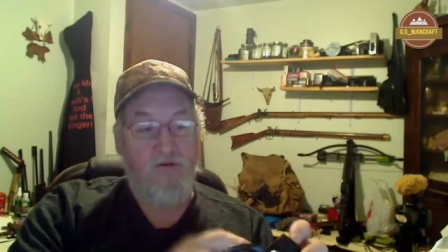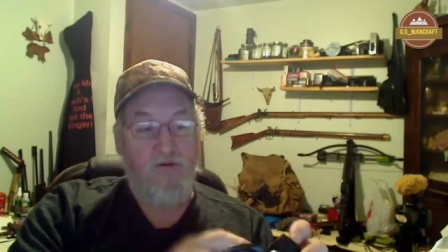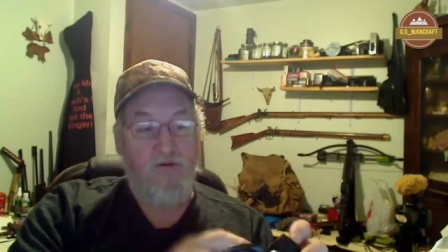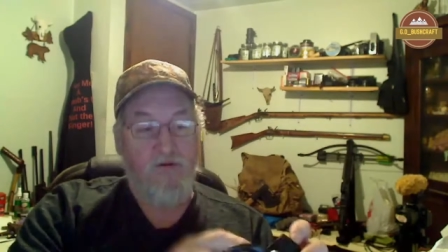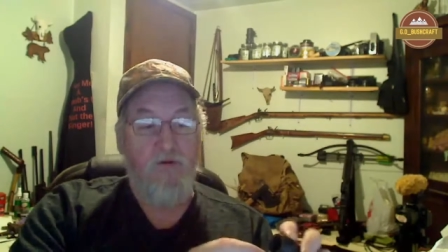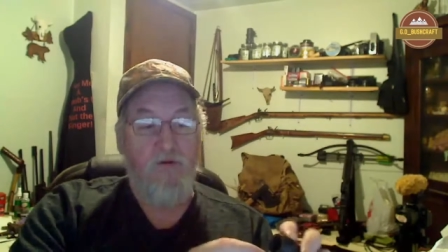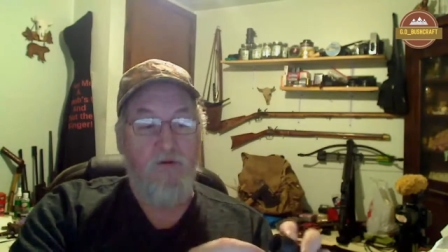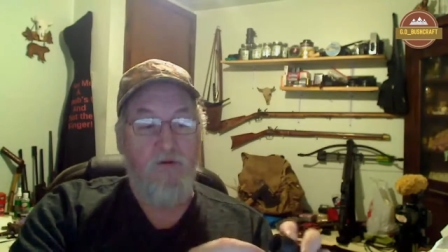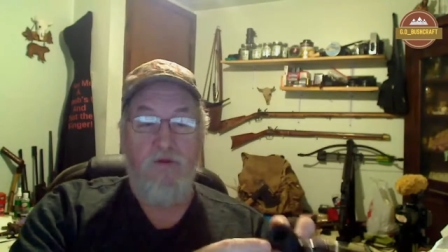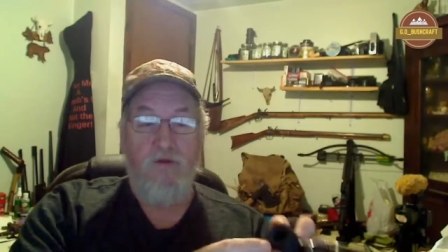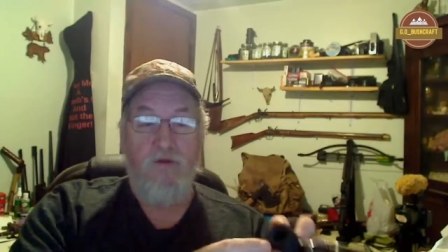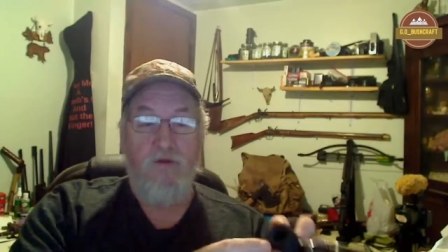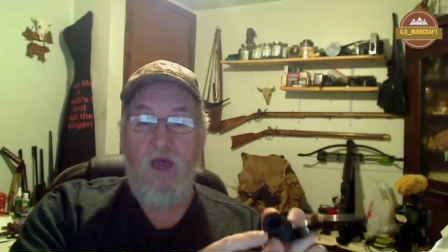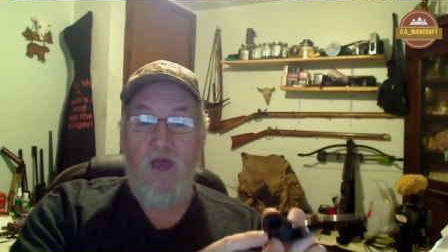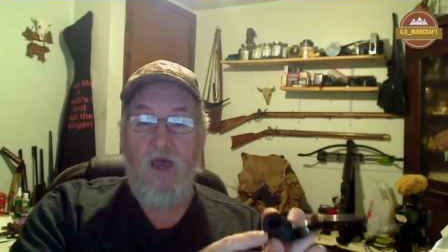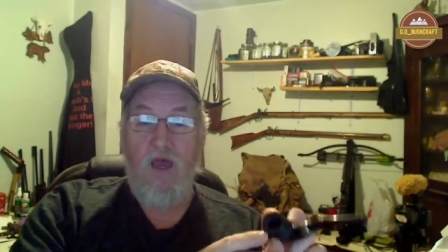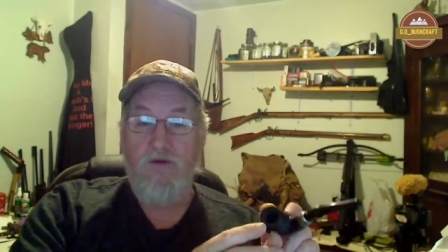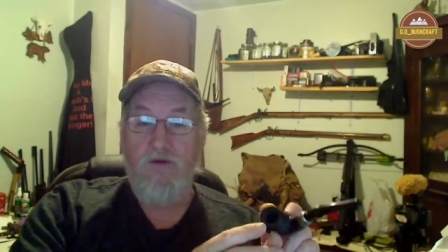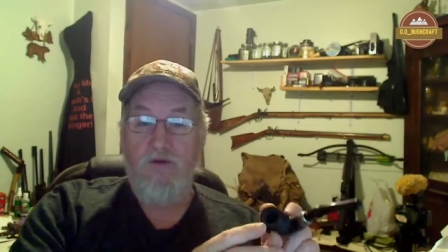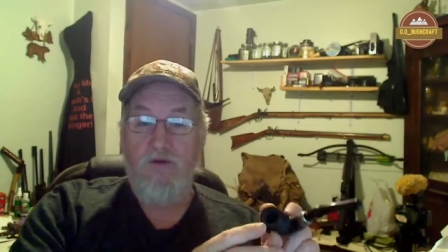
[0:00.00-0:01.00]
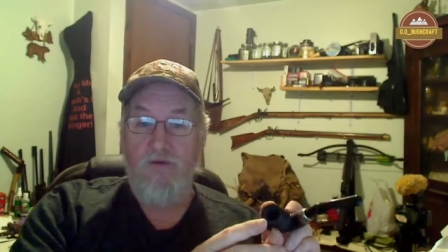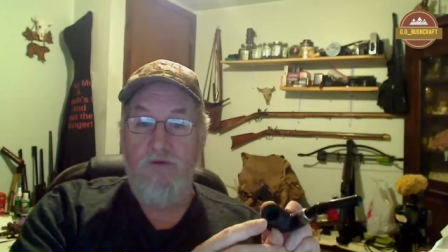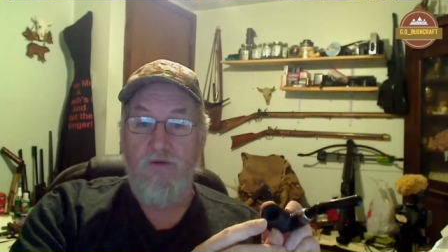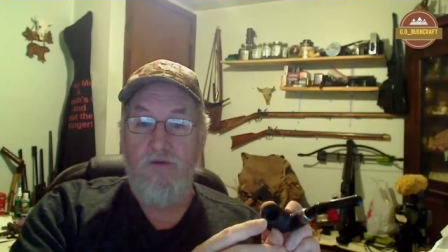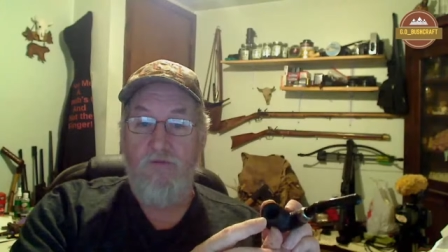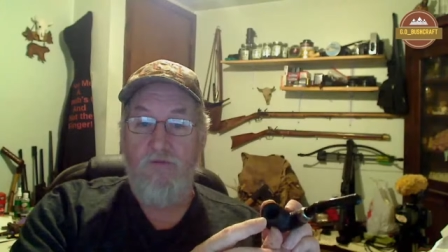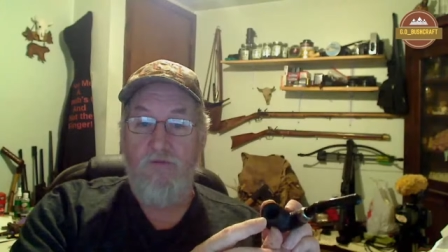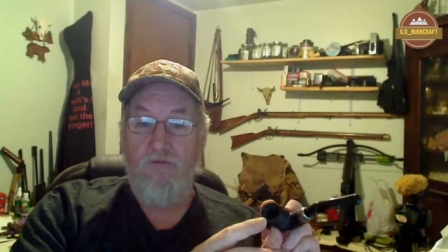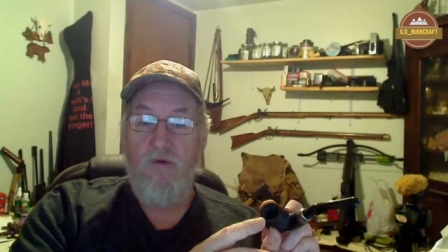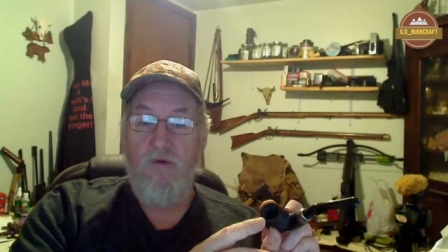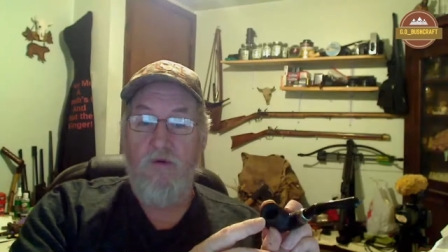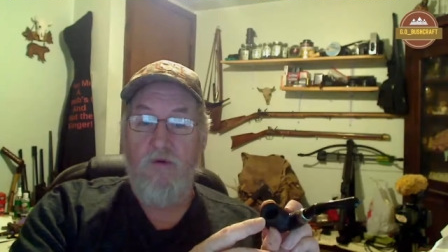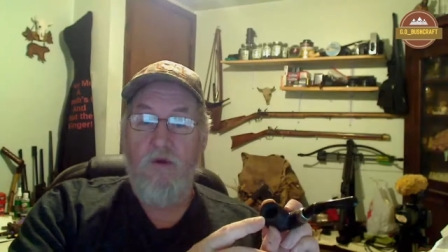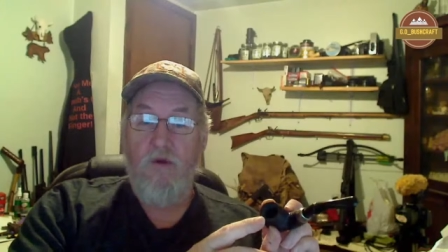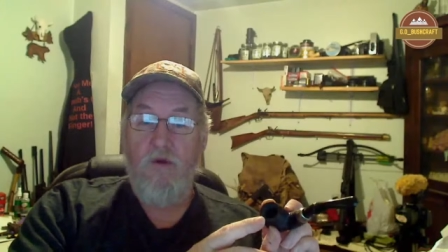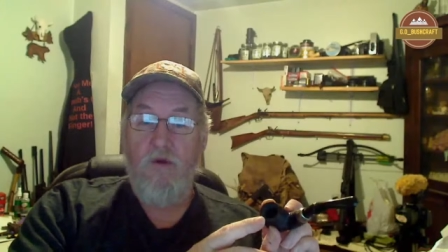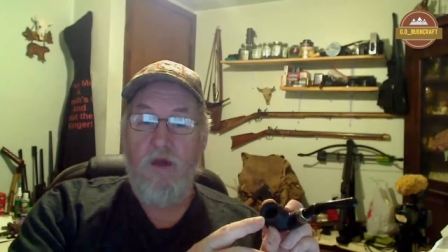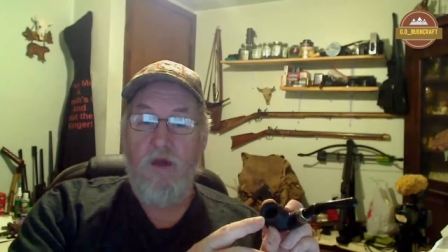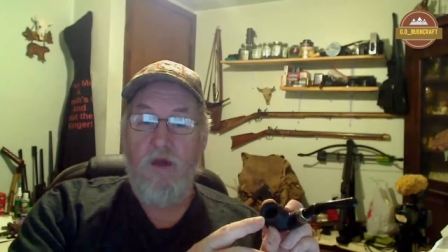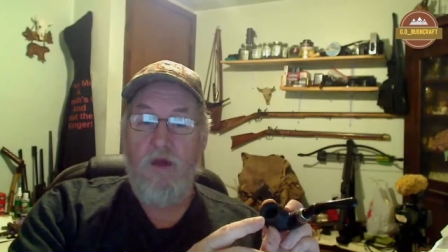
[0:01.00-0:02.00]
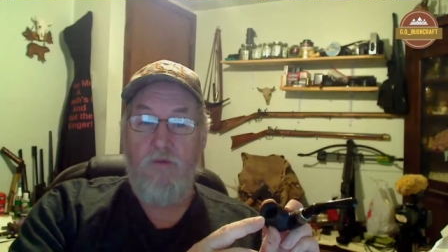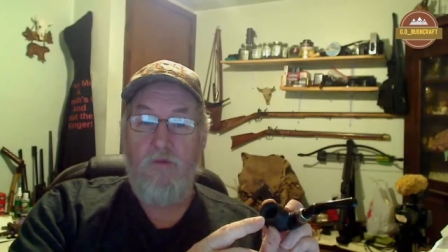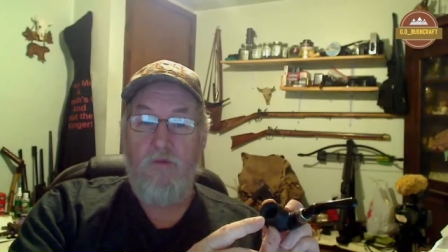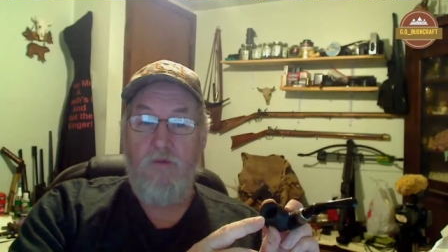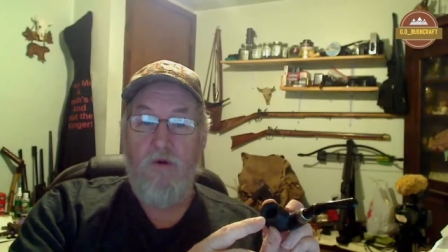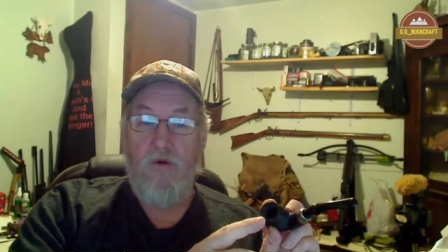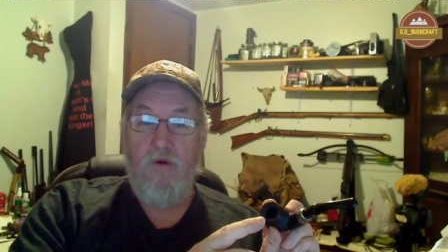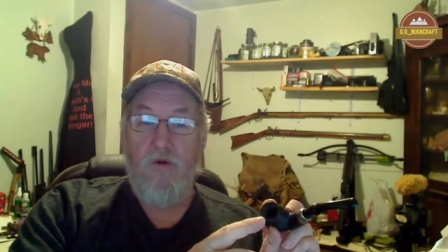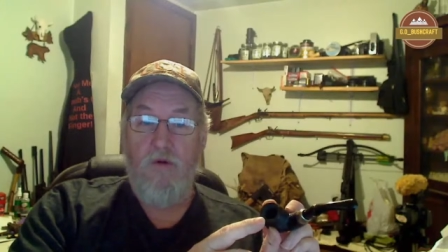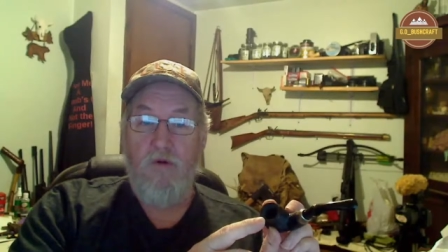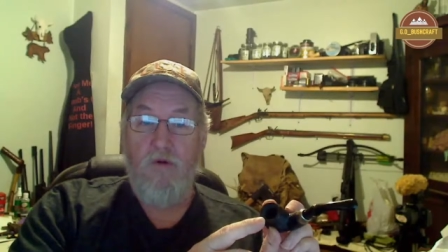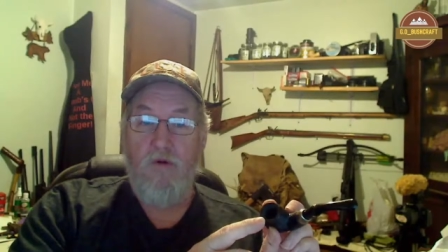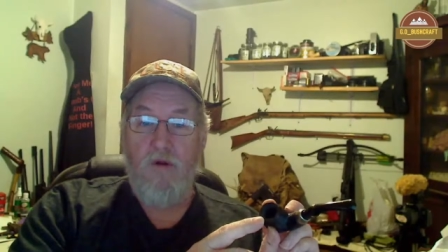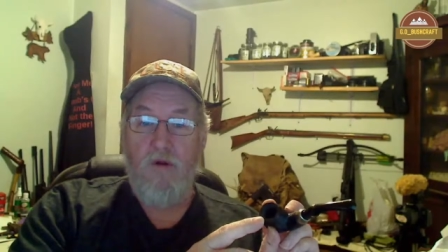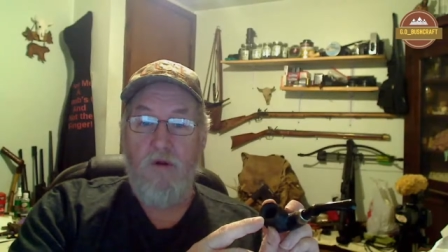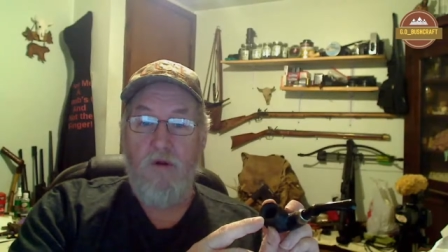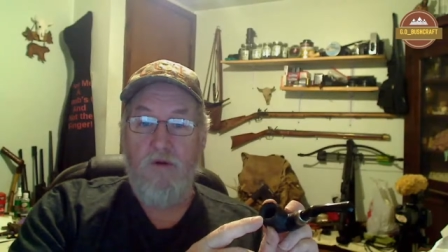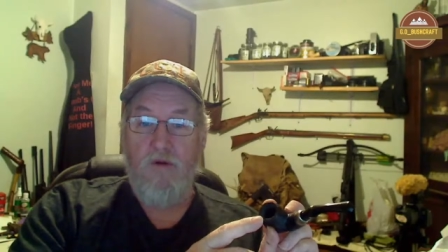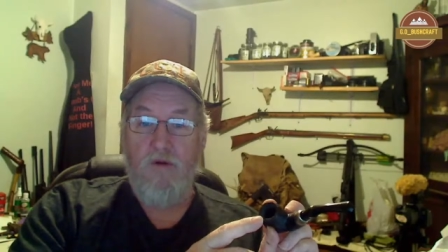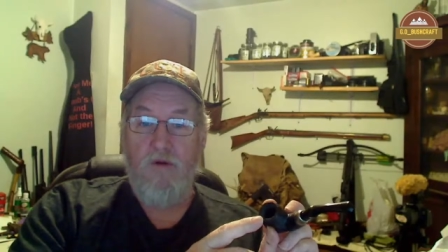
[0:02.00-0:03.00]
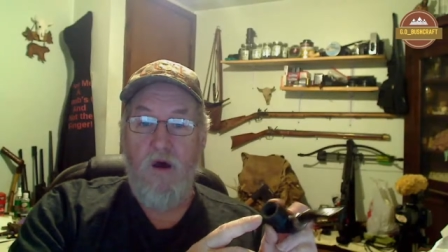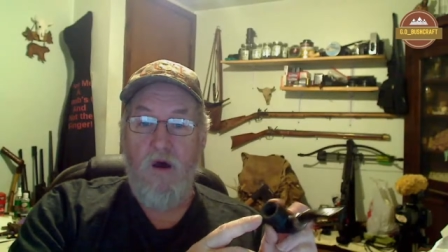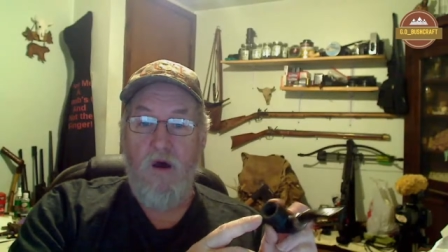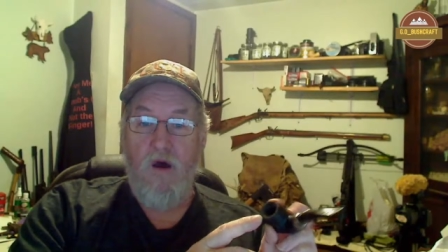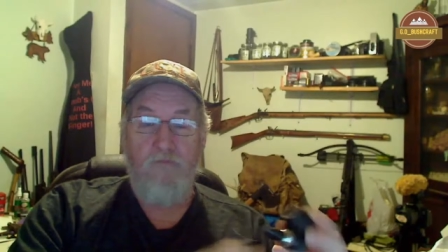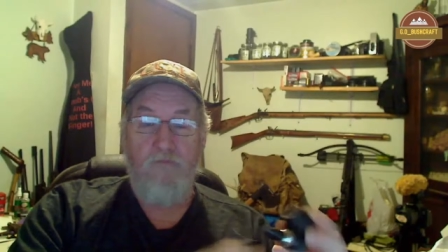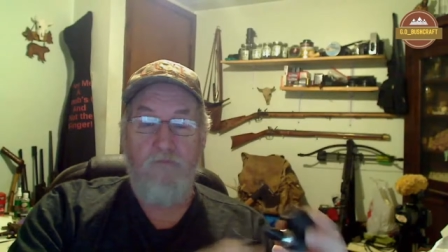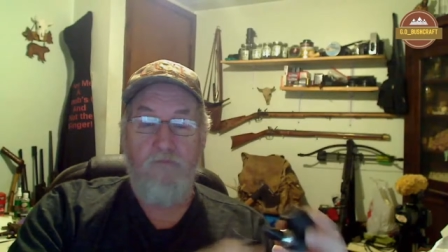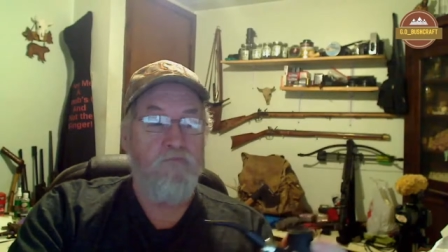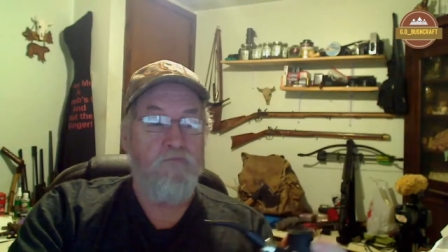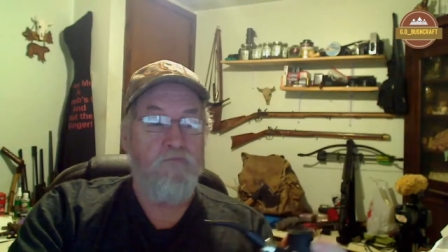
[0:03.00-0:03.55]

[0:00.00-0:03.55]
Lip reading: loosened the ashes up that were burnt on the top